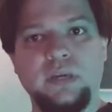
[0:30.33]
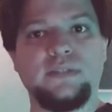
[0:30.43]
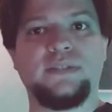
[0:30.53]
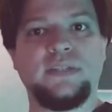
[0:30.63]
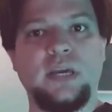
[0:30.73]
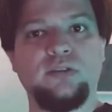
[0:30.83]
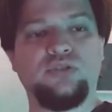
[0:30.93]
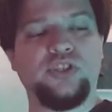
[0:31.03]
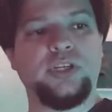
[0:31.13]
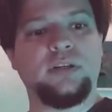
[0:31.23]

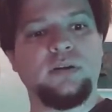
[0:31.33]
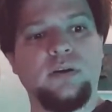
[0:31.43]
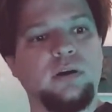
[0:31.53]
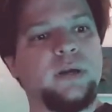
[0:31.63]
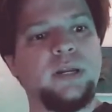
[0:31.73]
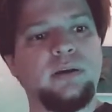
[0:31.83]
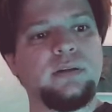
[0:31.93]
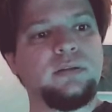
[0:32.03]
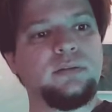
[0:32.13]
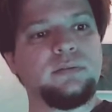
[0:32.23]
insane shit going
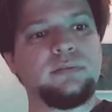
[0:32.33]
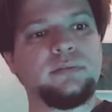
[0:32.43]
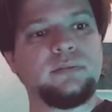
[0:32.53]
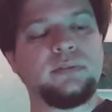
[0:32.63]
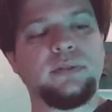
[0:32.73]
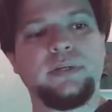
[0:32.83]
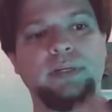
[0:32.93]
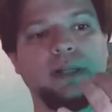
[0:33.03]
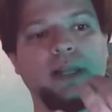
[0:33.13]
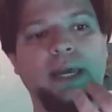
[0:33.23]
on,
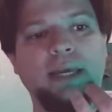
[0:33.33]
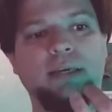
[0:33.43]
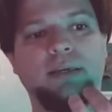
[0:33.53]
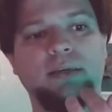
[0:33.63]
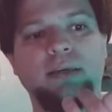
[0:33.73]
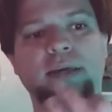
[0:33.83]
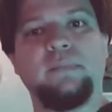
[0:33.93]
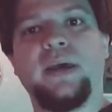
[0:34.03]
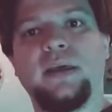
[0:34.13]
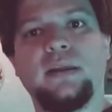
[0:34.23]
like
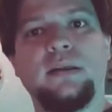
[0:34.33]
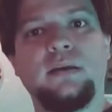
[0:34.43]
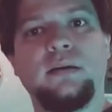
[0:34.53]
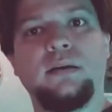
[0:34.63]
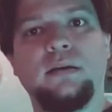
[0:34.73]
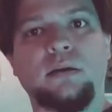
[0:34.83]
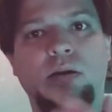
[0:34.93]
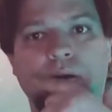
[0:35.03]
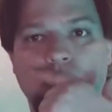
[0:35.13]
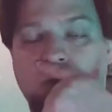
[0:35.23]

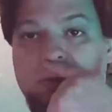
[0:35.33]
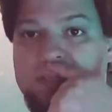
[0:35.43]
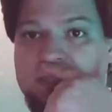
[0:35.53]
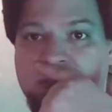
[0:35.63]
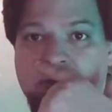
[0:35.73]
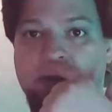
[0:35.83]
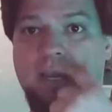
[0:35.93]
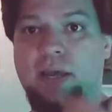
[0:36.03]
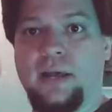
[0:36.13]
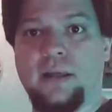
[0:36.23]
Yemen or
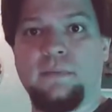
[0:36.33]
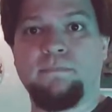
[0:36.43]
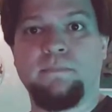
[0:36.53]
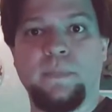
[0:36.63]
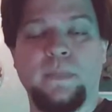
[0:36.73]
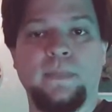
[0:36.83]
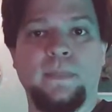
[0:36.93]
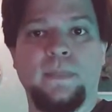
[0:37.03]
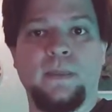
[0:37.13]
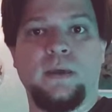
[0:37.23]
Syria
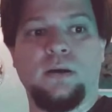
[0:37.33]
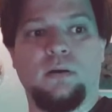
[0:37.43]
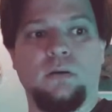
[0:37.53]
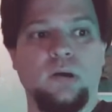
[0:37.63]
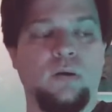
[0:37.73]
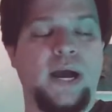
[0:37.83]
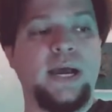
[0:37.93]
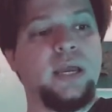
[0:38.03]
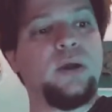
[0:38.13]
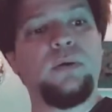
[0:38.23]
or
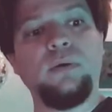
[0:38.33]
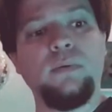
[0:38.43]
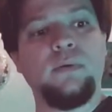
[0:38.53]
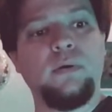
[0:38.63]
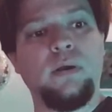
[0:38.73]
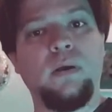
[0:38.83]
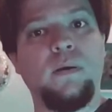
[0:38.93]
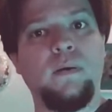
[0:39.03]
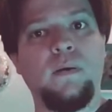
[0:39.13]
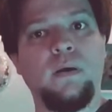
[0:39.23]
Ohio.
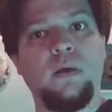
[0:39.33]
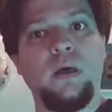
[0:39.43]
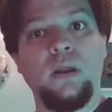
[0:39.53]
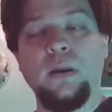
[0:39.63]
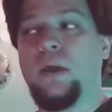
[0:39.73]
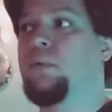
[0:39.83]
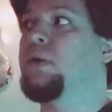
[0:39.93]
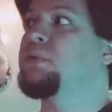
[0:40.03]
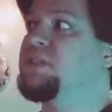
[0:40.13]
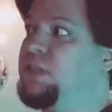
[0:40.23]
No,
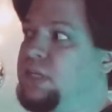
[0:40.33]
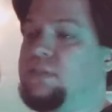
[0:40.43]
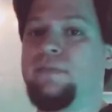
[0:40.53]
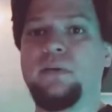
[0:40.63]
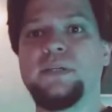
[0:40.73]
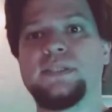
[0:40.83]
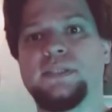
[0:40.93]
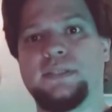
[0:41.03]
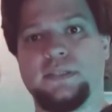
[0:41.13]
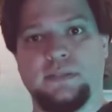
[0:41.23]
it was this very
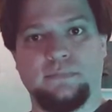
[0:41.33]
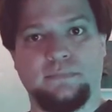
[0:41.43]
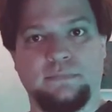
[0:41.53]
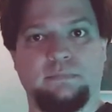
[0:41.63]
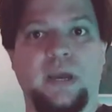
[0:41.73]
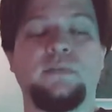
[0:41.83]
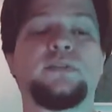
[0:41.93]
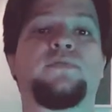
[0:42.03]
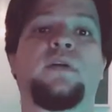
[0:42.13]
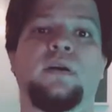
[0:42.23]
city,
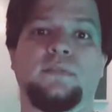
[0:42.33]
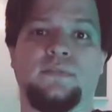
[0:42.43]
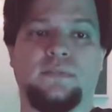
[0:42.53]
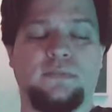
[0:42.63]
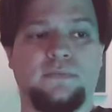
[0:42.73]
Paris, France.